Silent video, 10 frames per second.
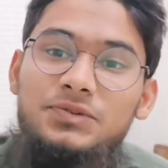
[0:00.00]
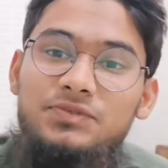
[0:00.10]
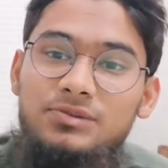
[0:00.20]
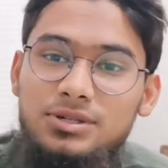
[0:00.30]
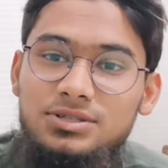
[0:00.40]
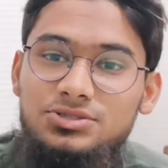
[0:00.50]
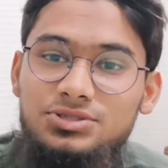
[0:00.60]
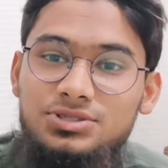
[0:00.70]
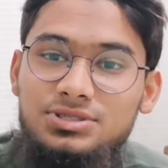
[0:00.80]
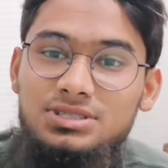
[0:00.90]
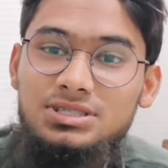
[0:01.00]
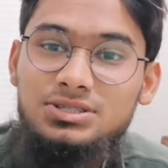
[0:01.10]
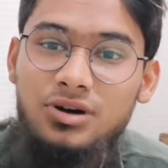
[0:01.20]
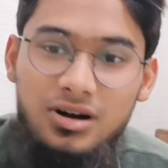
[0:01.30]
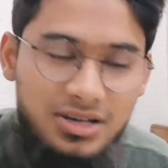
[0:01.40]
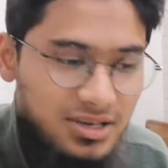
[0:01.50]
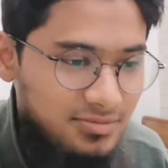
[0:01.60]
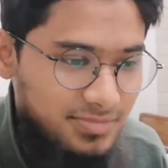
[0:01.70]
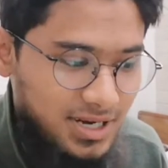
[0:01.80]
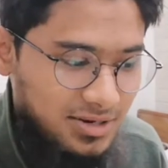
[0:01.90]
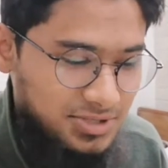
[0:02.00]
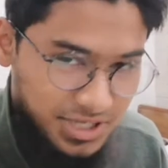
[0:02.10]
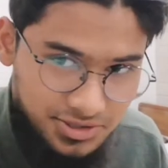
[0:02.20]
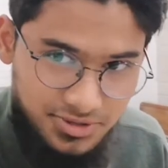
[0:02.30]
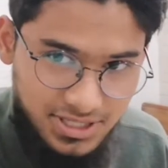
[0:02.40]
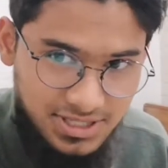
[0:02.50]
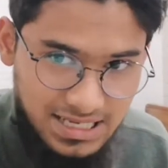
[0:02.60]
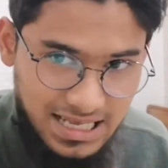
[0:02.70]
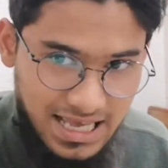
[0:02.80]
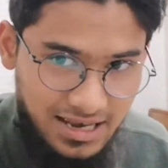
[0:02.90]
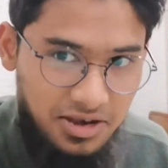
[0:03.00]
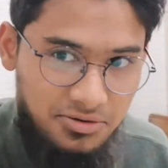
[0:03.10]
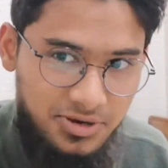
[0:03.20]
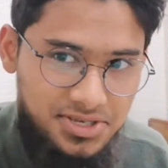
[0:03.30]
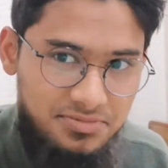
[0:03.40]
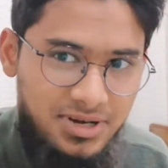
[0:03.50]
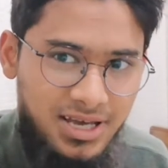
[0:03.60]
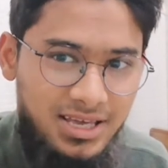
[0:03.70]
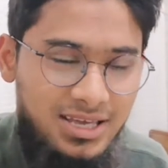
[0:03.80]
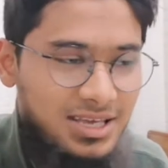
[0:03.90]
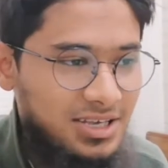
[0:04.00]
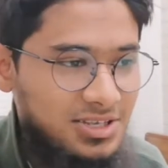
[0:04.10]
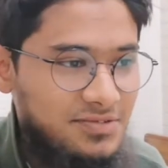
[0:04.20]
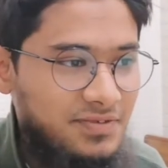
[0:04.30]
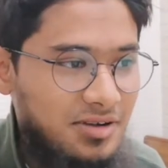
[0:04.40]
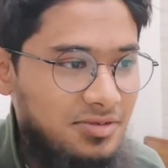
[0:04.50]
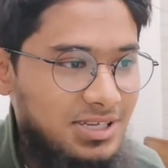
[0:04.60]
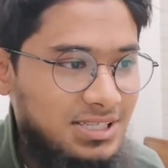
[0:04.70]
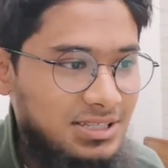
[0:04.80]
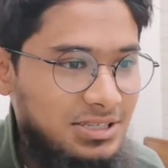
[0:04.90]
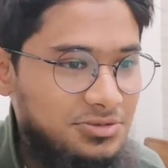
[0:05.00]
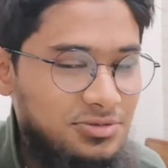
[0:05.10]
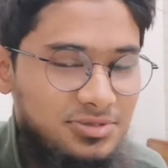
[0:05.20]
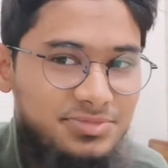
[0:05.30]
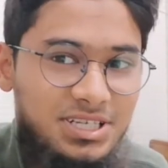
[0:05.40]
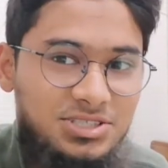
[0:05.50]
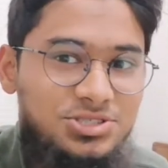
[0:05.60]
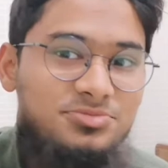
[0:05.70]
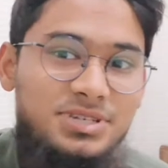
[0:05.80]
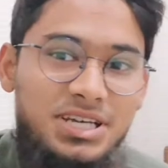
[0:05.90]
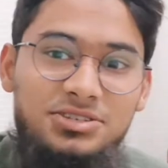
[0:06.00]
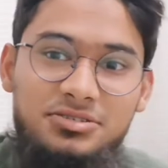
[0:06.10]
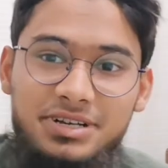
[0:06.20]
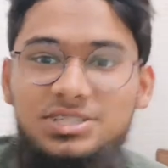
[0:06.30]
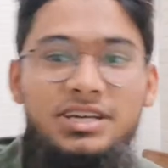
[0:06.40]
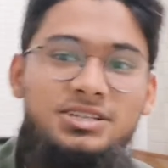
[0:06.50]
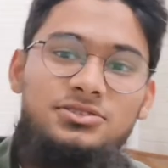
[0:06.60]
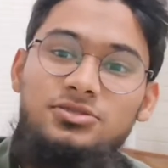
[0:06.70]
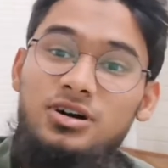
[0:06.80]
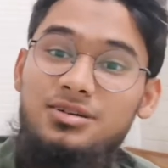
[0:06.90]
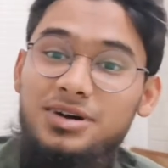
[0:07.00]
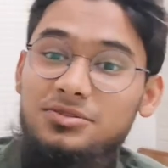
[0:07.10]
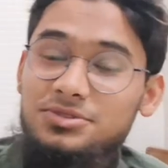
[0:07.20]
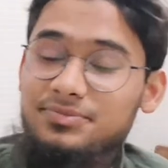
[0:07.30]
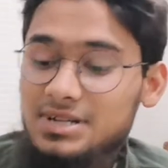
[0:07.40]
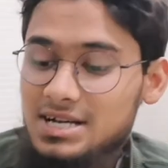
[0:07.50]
we will talk about interest, and interest by its very literal meaning should be interesting to talk about.